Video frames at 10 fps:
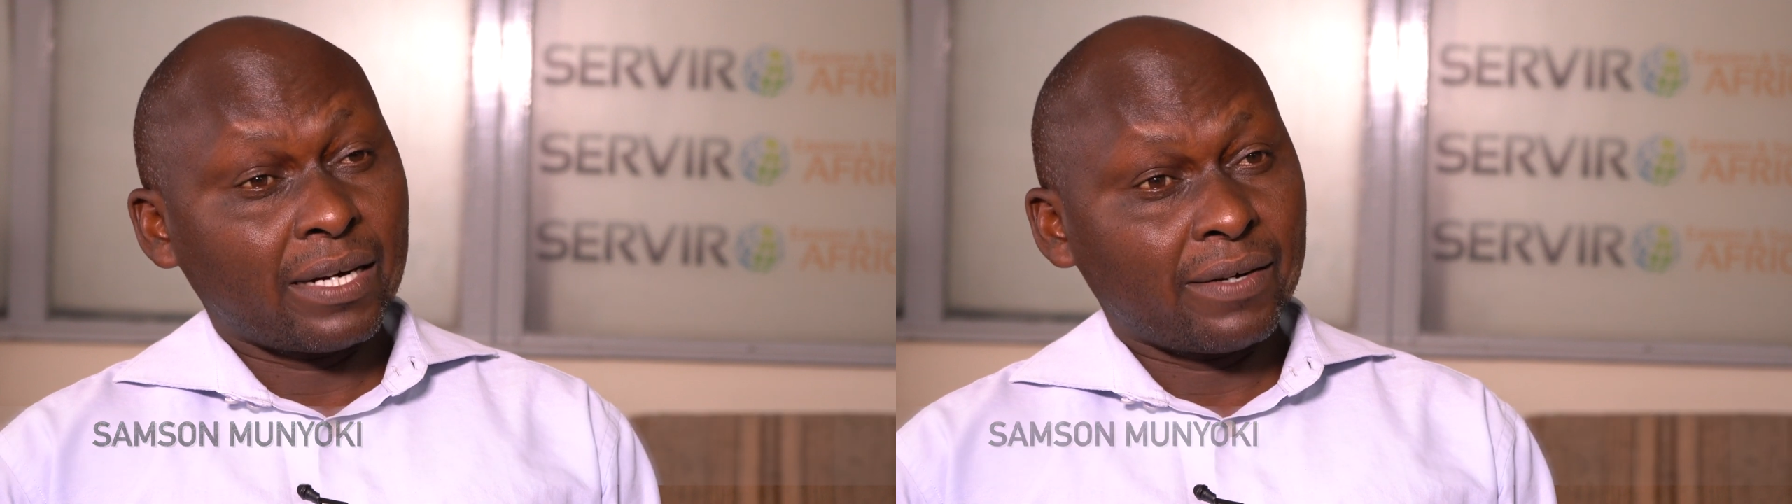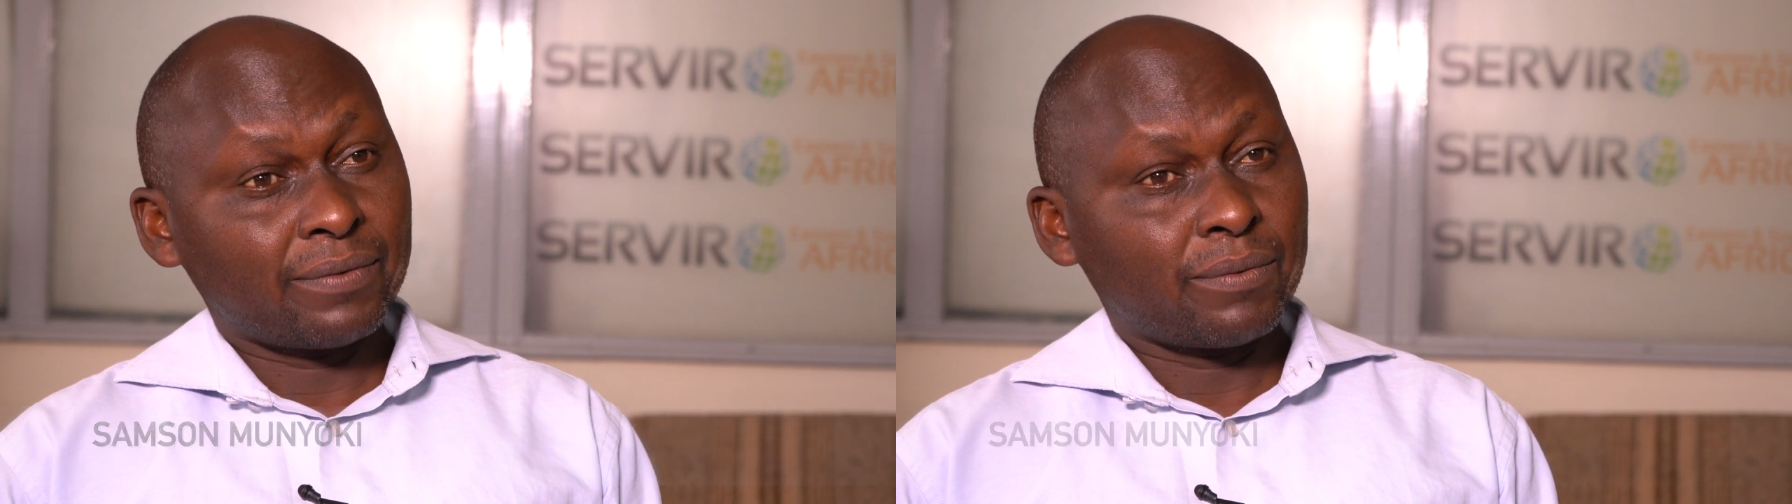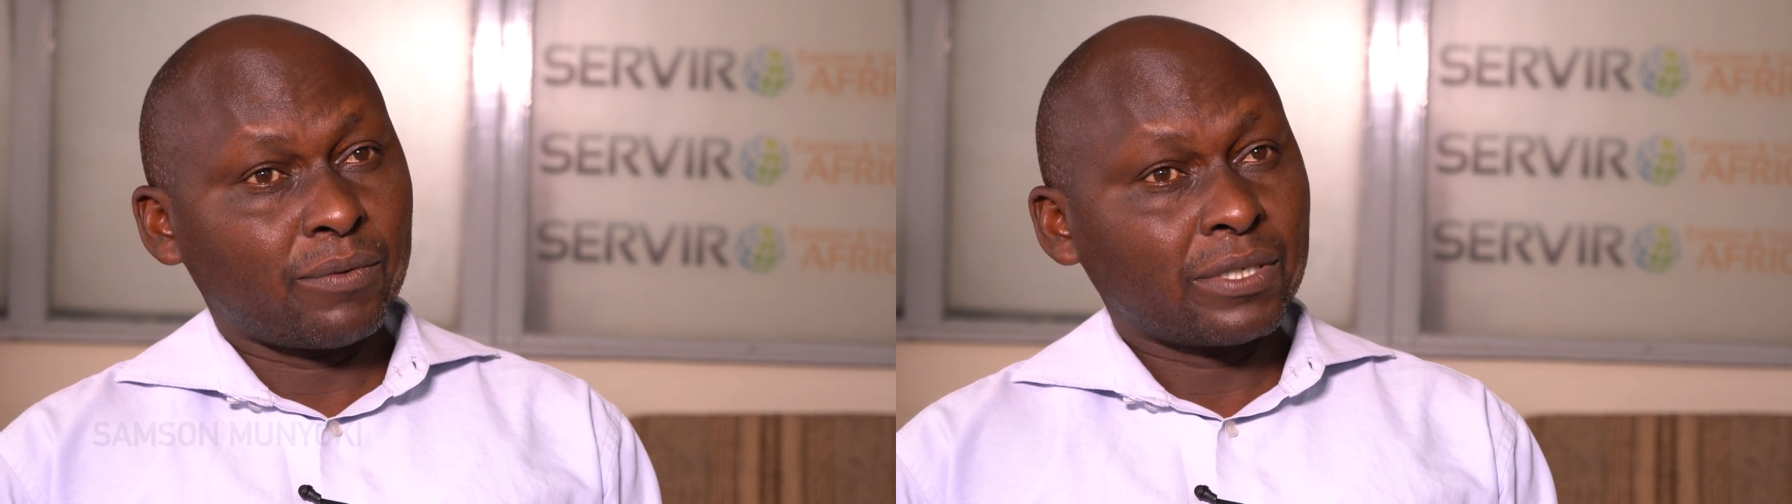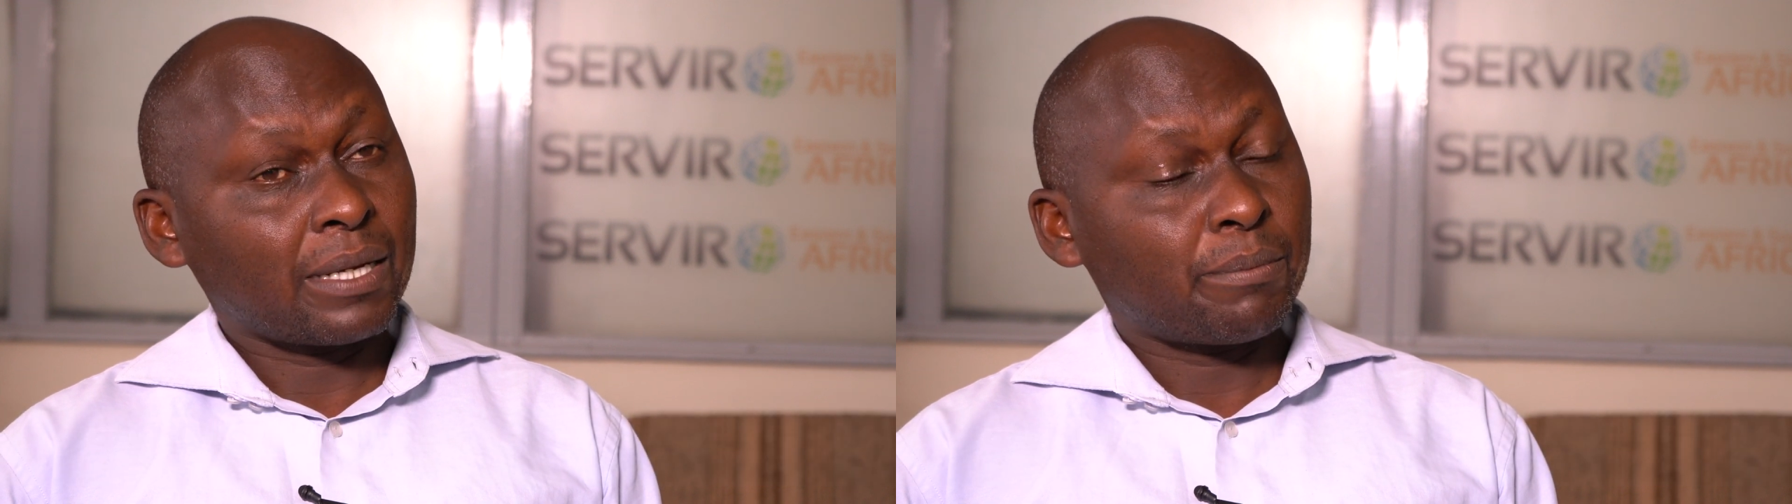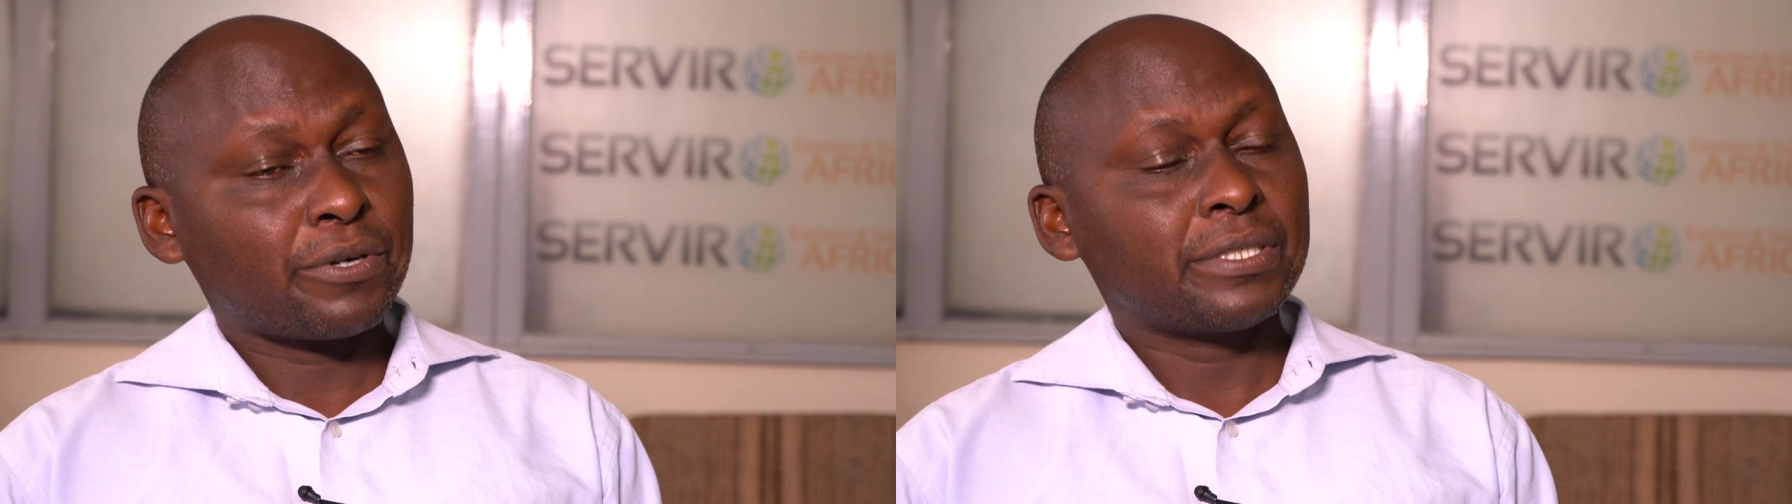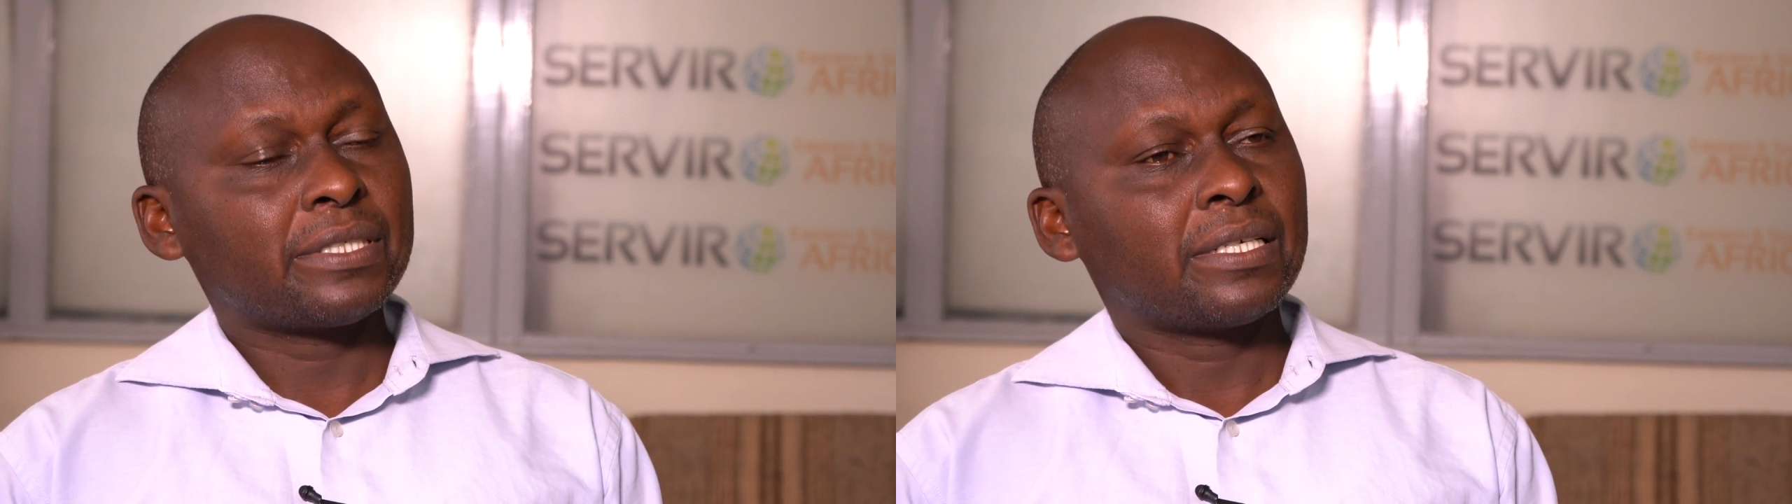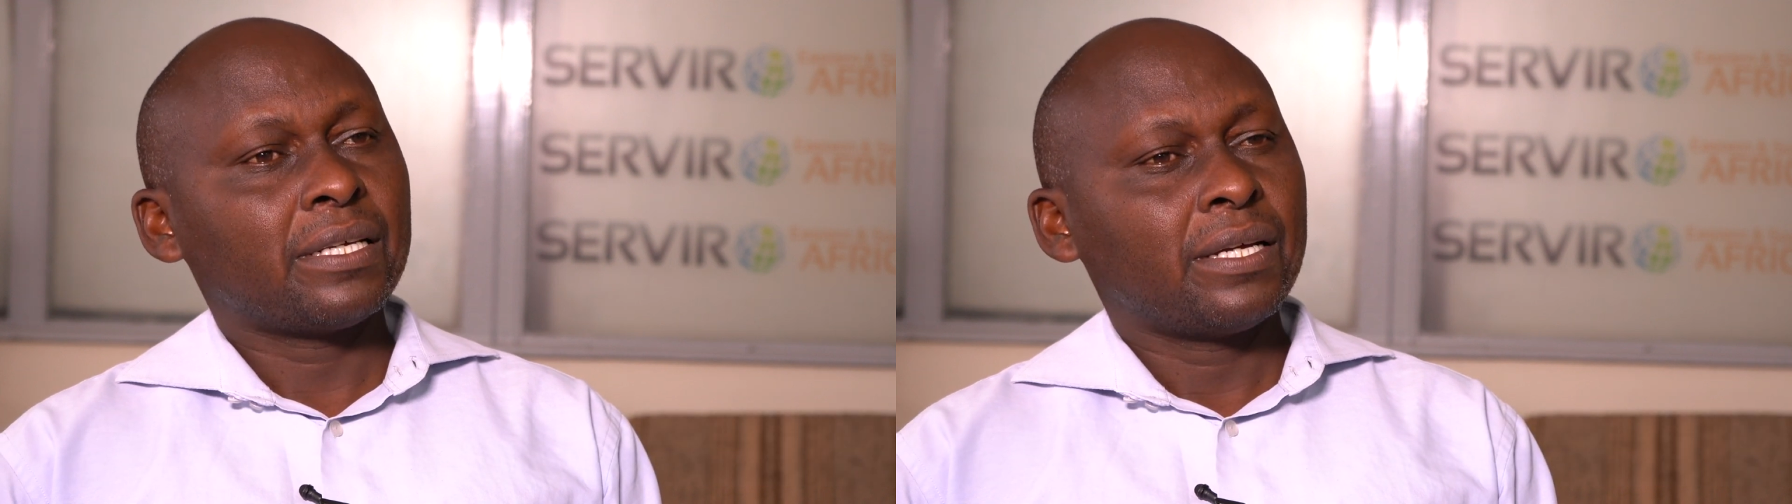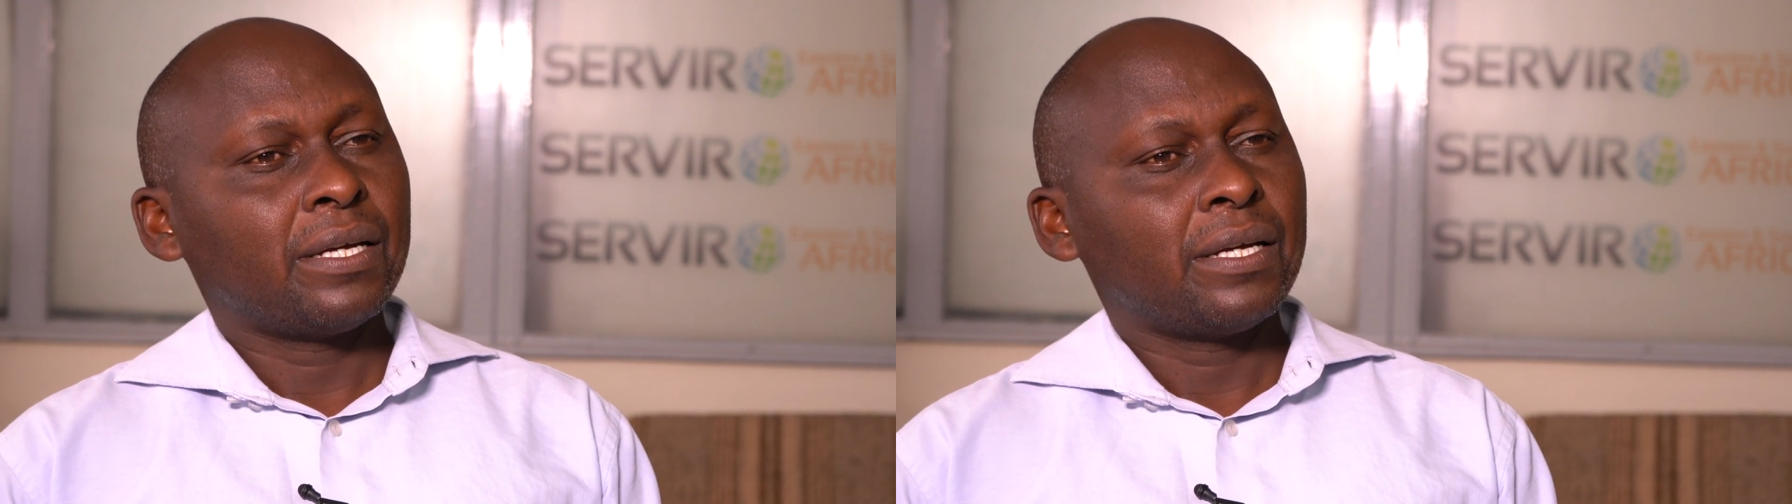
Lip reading: have water points,